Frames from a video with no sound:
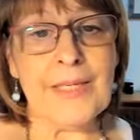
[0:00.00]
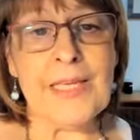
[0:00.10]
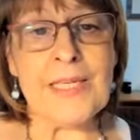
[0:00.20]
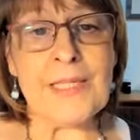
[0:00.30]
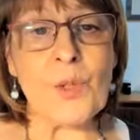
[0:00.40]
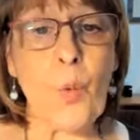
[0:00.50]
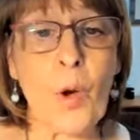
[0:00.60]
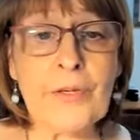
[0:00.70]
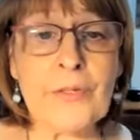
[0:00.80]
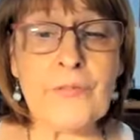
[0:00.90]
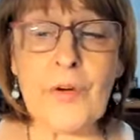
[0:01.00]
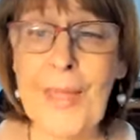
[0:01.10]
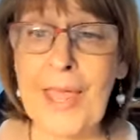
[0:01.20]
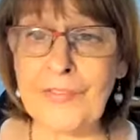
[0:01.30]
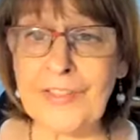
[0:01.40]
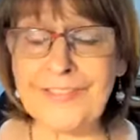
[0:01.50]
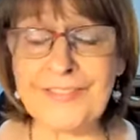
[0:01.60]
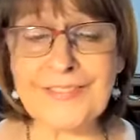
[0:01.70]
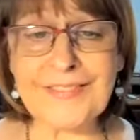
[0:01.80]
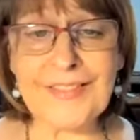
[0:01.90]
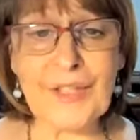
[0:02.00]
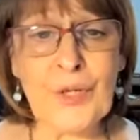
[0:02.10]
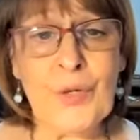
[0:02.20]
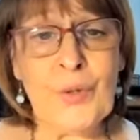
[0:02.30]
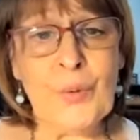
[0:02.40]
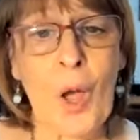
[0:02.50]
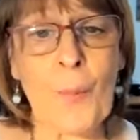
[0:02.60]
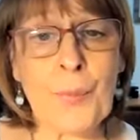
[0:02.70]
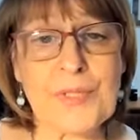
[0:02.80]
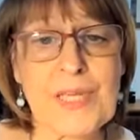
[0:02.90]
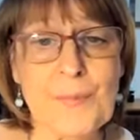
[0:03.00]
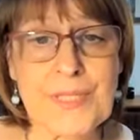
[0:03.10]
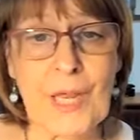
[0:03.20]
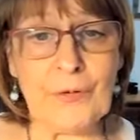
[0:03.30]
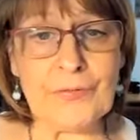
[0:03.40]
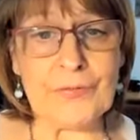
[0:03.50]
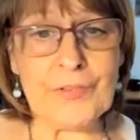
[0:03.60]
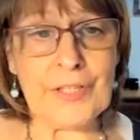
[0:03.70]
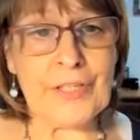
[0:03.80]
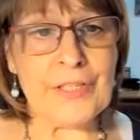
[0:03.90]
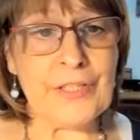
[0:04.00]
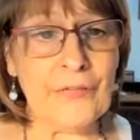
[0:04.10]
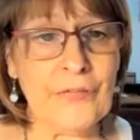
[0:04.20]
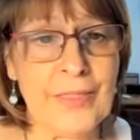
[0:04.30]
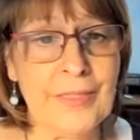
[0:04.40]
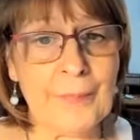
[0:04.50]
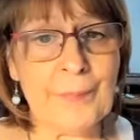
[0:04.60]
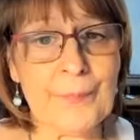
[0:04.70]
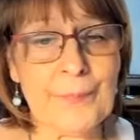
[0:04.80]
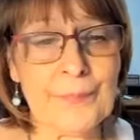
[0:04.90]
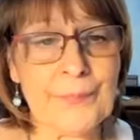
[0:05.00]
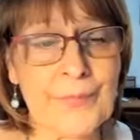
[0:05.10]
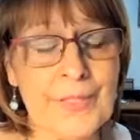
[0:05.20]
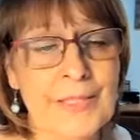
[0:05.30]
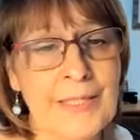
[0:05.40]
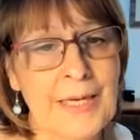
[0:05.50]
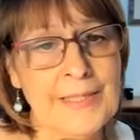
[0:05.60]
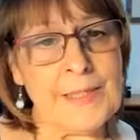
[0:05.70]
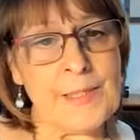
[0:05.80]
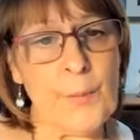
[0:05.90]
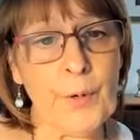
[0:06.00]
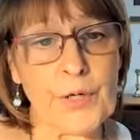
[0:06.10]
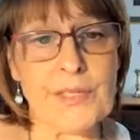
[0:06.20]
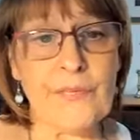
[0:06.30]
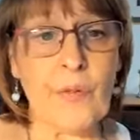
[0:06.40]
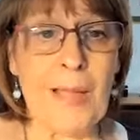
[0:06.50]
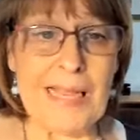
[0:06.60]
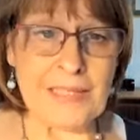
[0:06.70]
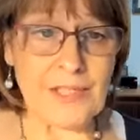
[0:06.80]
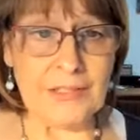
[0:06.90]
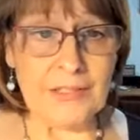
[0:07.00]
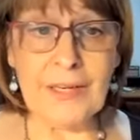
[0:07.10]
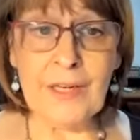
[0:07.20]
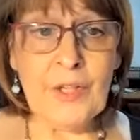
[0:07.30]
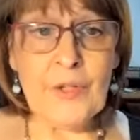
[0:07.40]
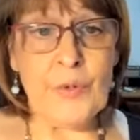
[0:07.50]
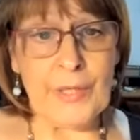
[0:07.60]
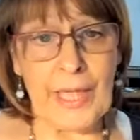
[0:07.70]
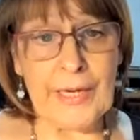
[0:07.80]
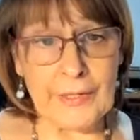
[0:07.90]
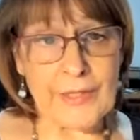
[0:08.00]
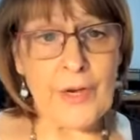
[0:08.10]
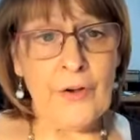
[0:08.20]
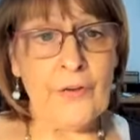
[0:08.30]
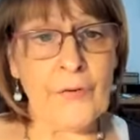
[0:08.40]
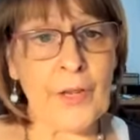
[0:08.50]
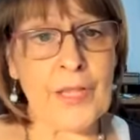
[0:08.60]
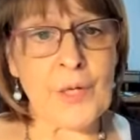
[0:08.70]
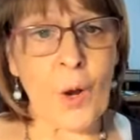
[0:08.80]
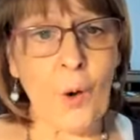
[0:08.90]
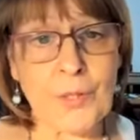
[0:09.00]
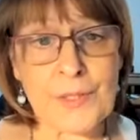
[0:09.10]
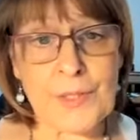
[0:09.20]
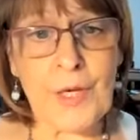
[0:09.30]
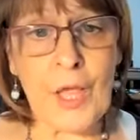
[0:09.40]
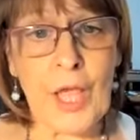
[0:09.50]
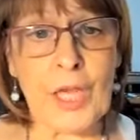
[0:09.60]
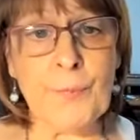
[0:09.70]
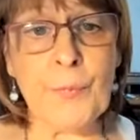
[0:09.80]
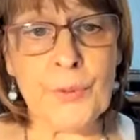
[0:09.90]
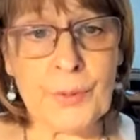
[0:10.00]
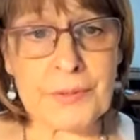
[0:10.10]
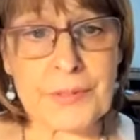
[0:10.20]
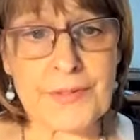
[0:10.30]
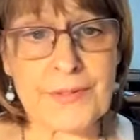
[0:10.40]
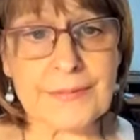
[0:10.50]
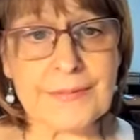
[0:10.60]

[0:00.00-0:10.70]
He's the one from heaven who humbles himself to feed them. And he's the merciful master who cares for his oxen and mules